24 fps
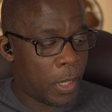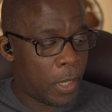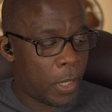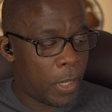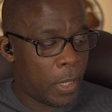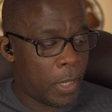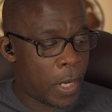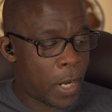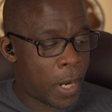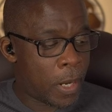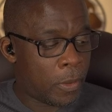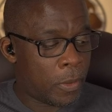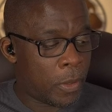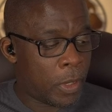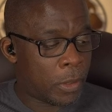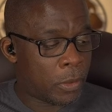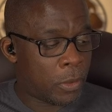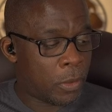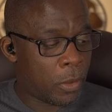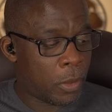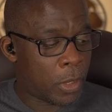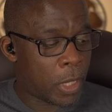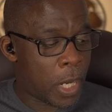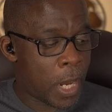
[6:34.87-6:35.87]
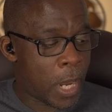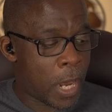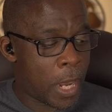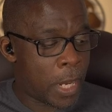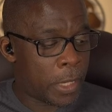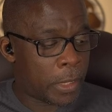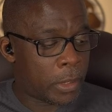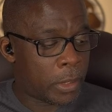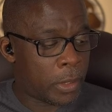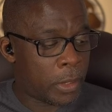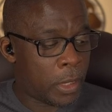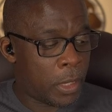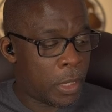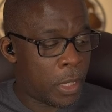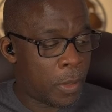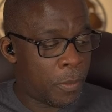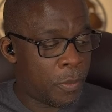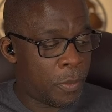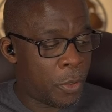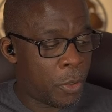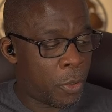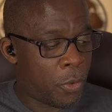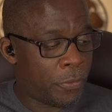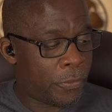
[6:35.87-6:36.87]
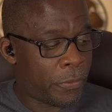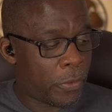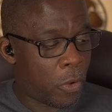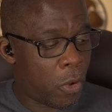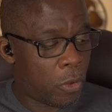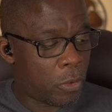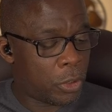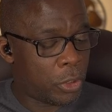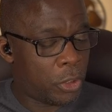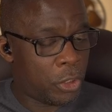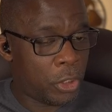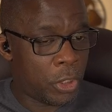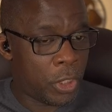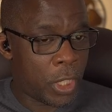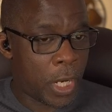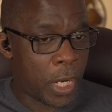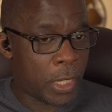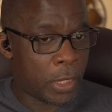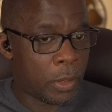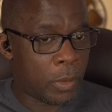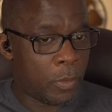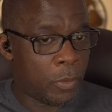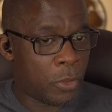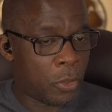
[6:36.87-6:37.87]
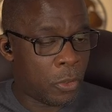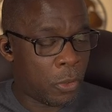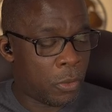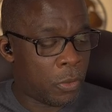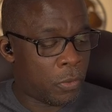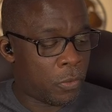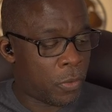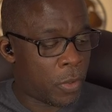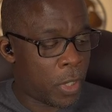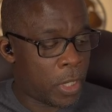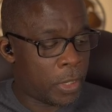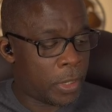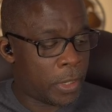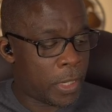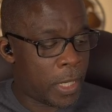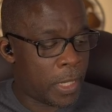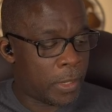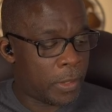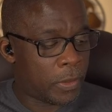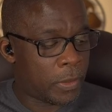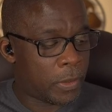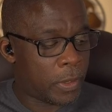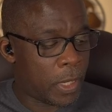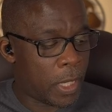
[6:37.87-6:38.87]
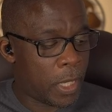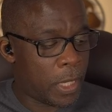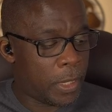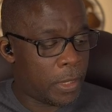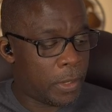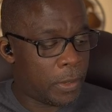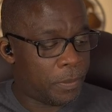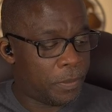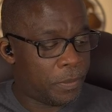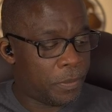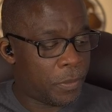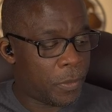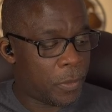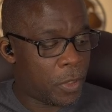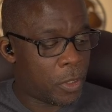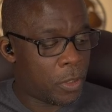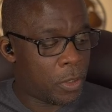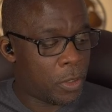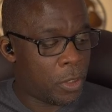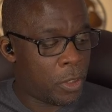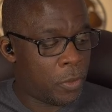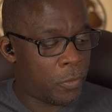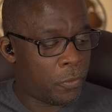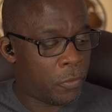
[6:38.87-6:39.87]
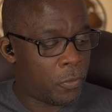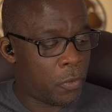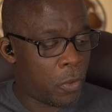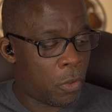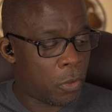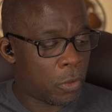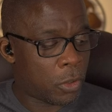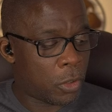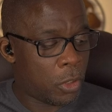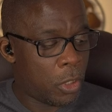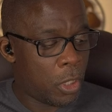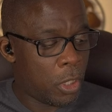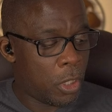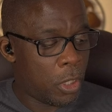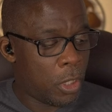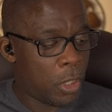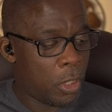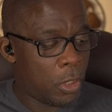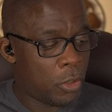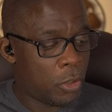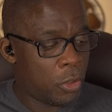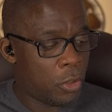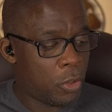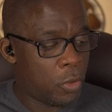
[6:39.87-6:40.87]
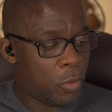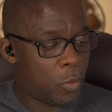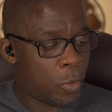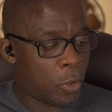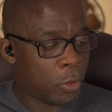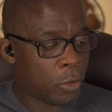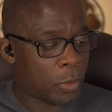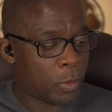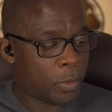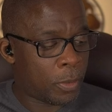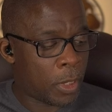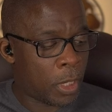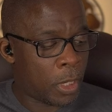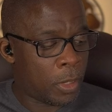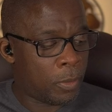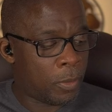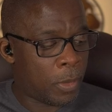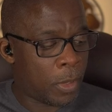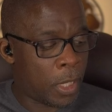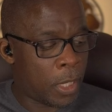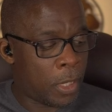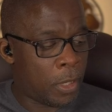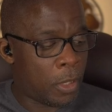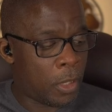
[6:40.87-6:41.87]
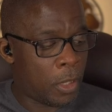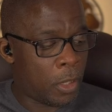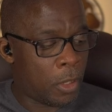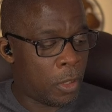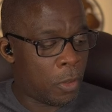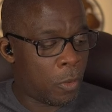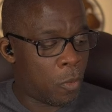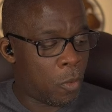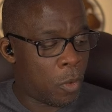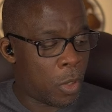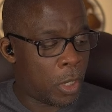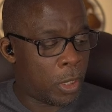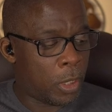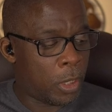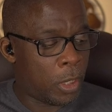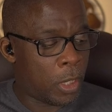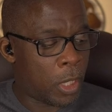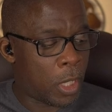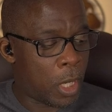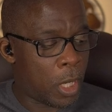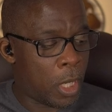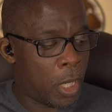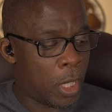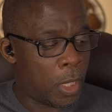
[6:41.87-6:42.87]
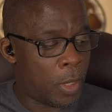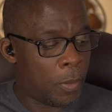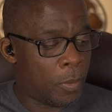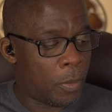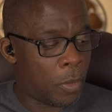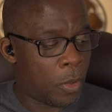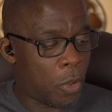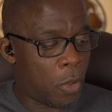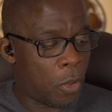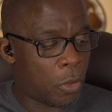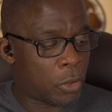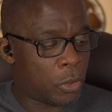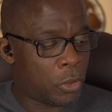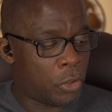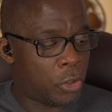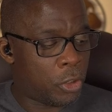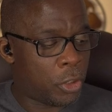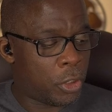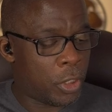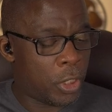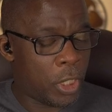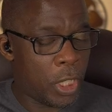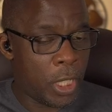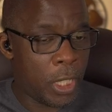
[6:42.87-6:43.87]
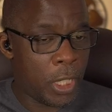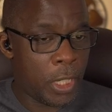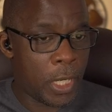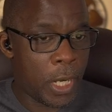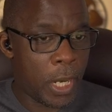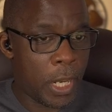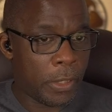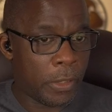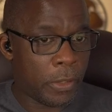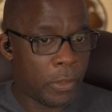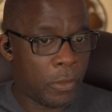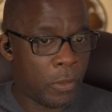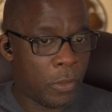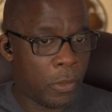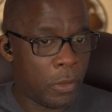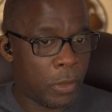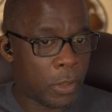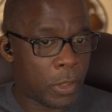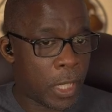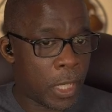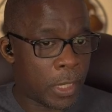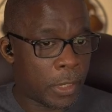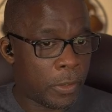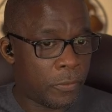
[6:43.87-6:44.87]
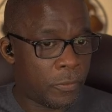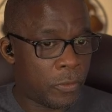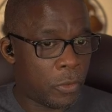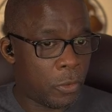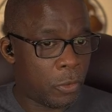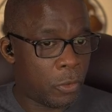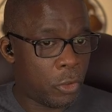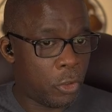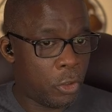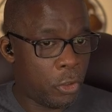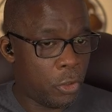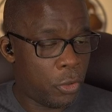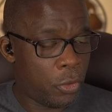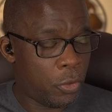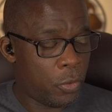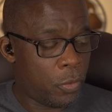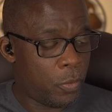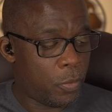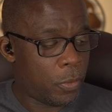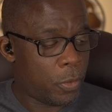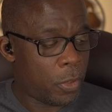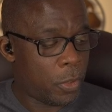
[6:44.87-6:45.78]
Now let's look at the number of oxygen atoms on the right-hand side. You've got 2 multiplied by the 1 oxygen in ethanol, that gives you 2,